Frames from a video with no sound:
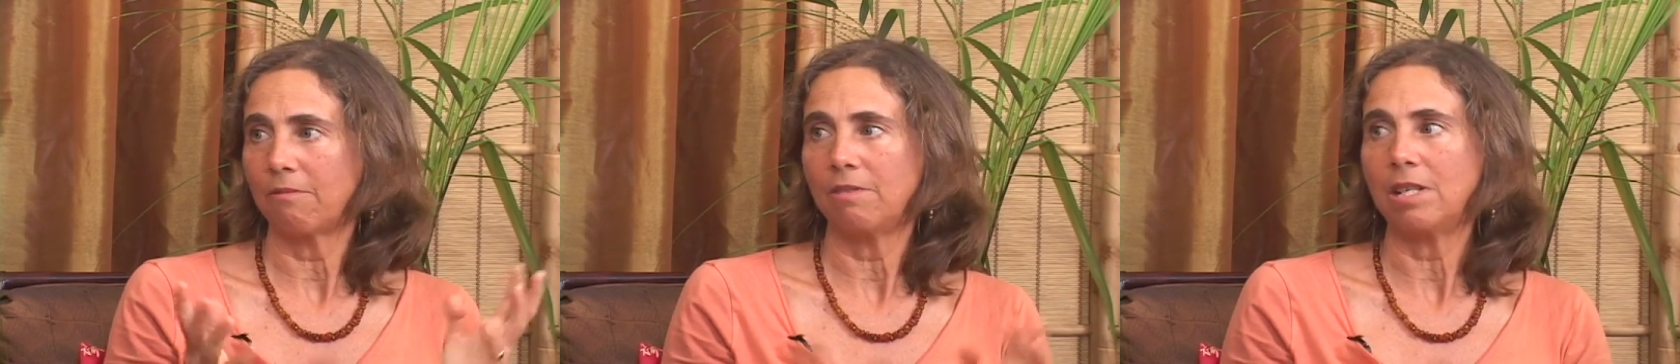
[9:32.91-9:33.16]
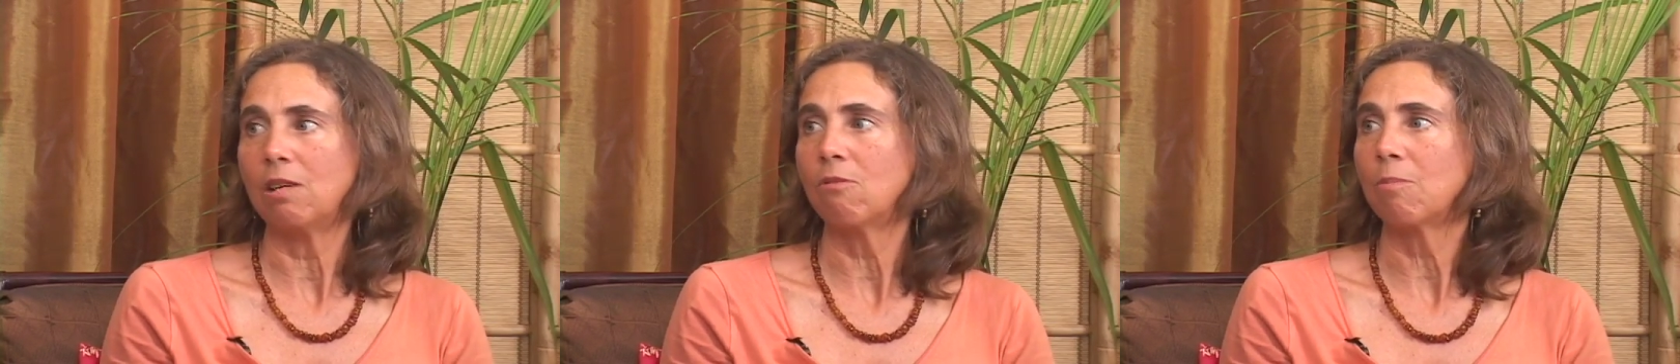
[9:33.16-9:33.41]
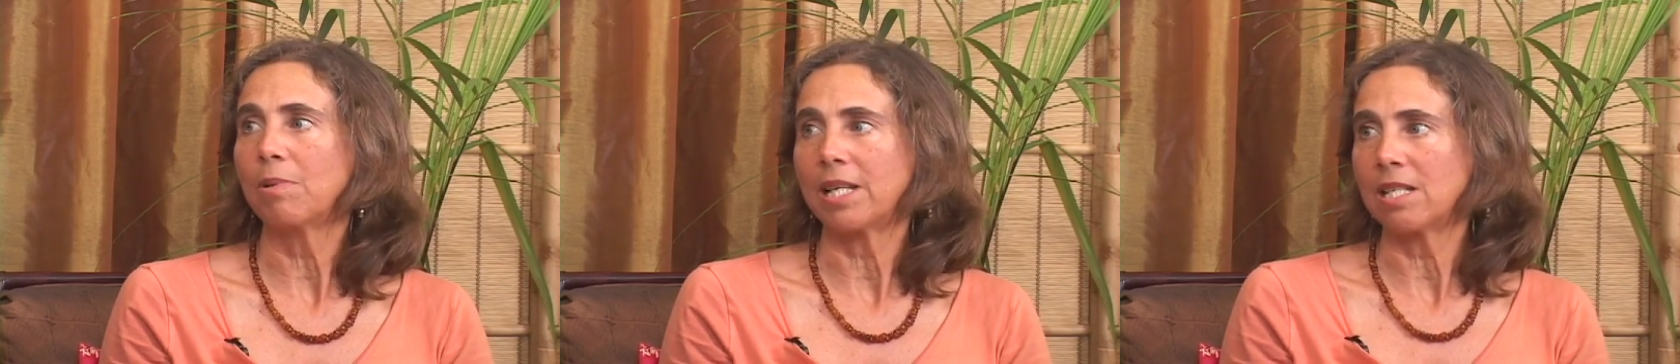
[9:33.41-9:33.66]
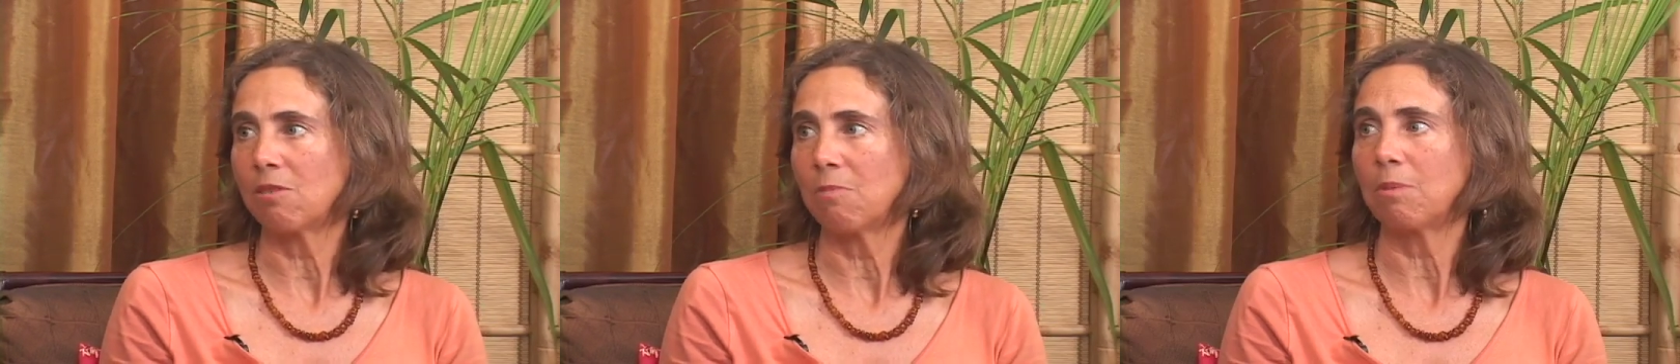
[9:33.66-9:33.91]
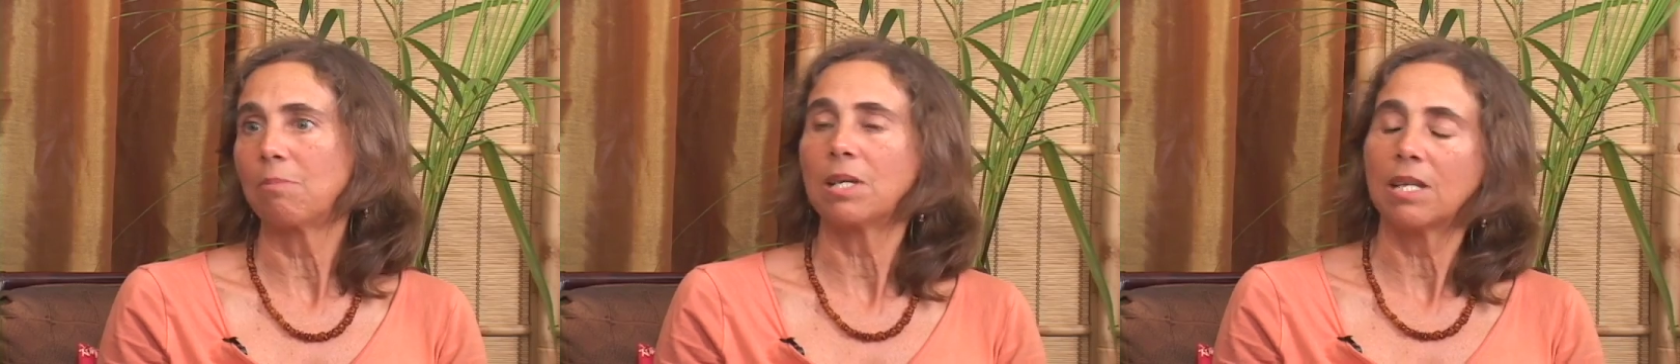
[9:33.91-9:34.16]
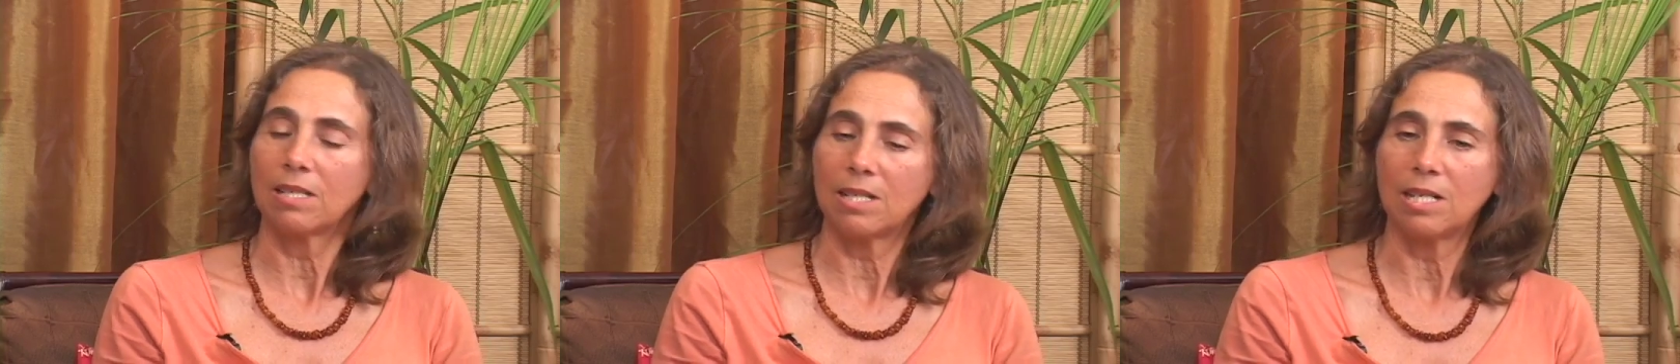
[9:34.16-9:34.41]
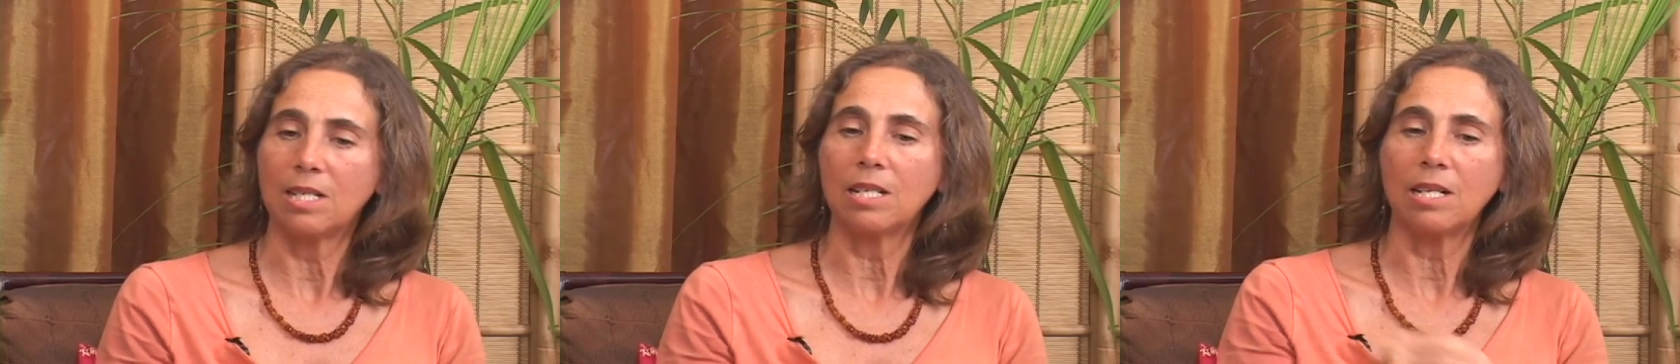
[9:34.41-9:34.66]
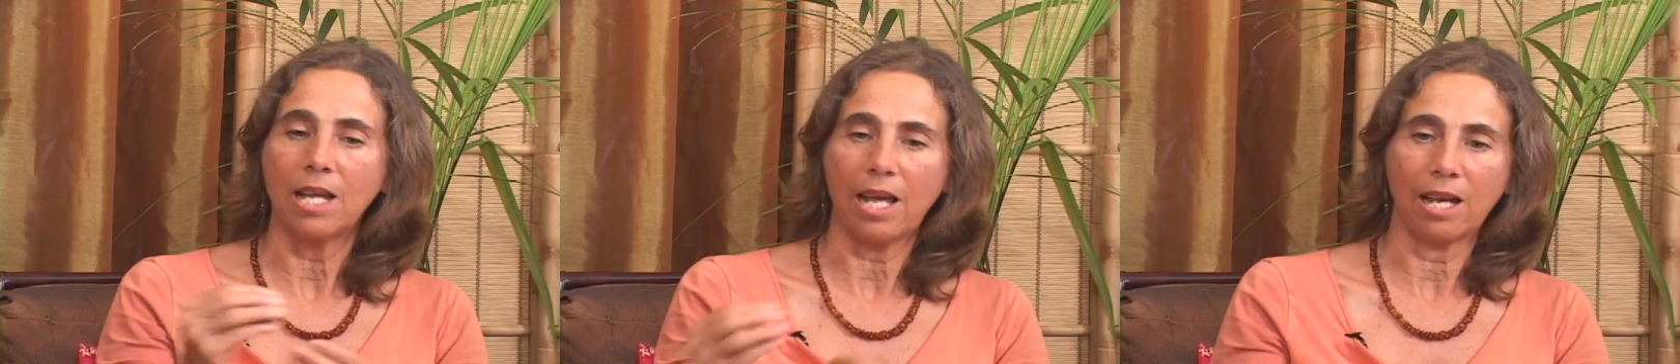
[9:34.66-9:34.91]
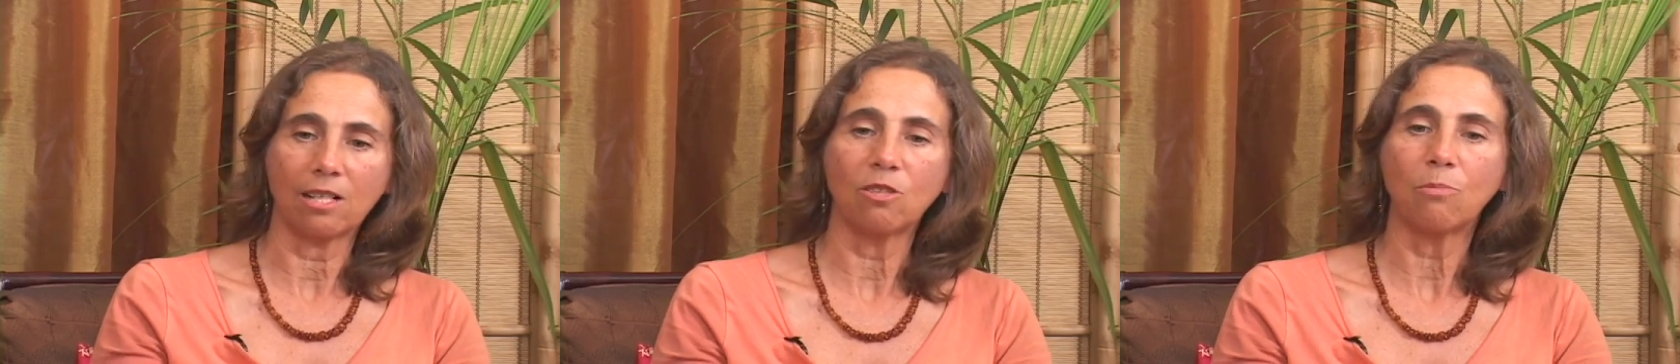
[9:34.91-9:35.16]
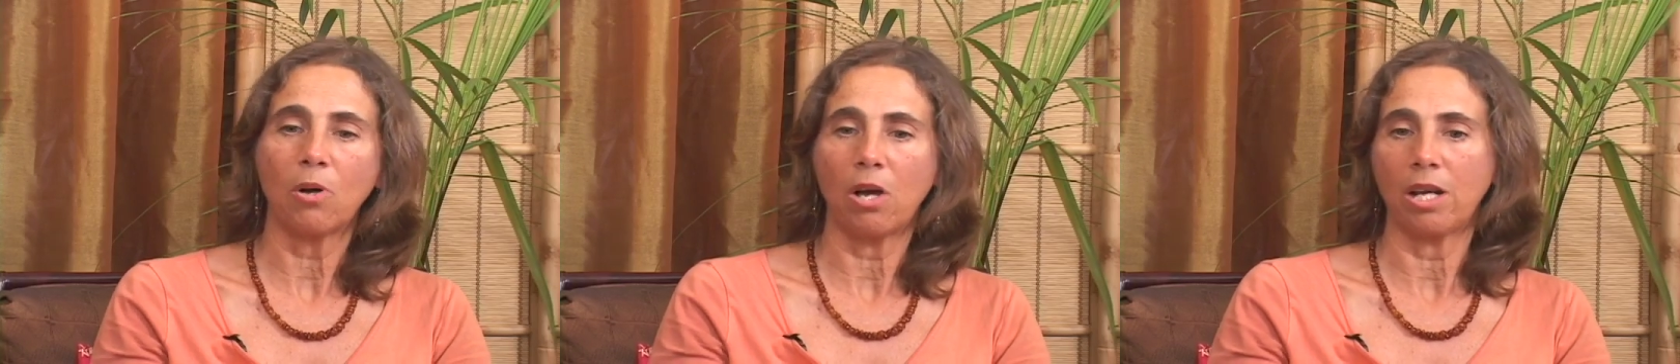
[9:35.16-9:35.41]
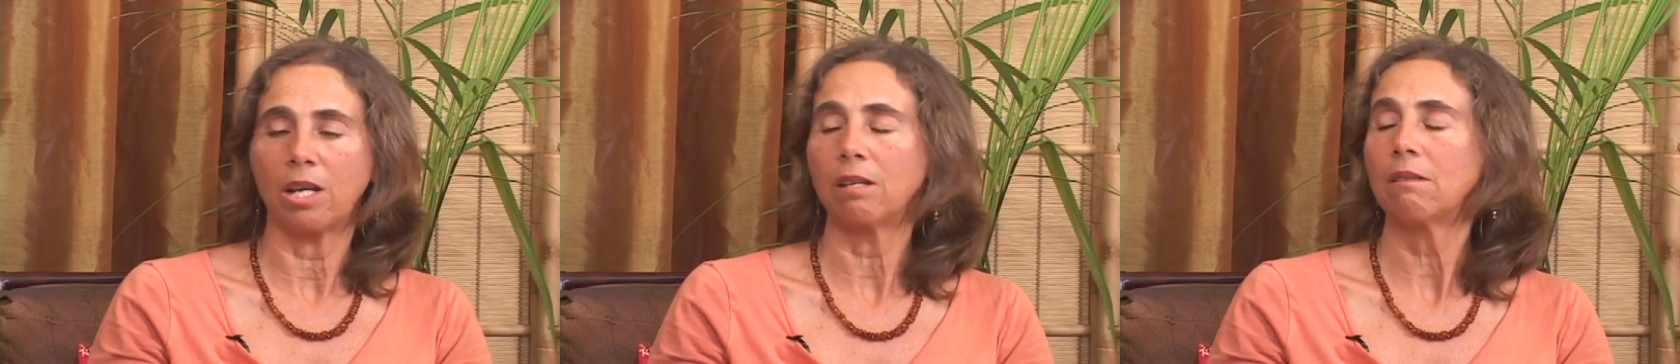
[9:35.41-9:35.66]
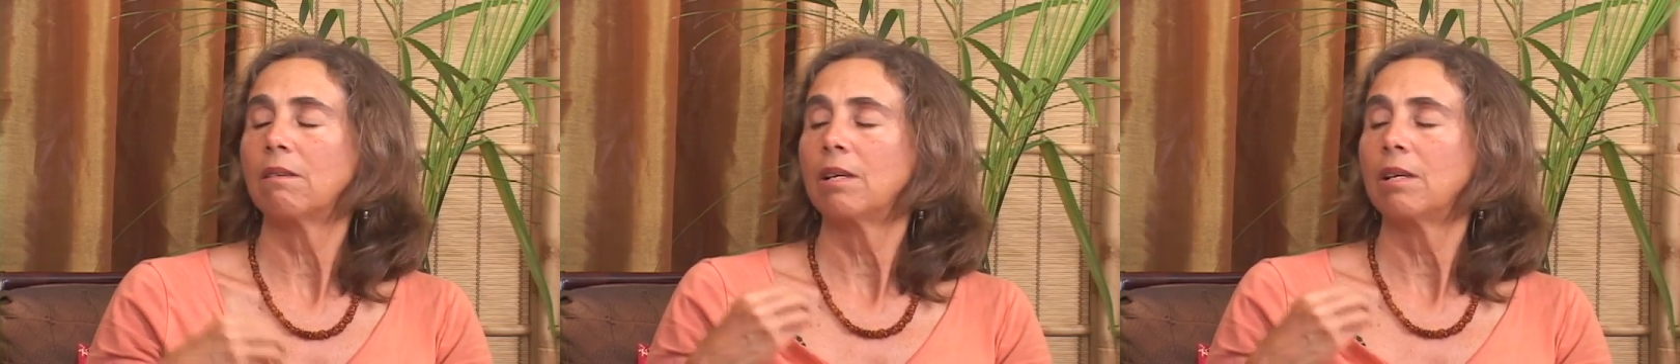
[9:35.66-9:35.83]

knee replacement because he didn't act upon it.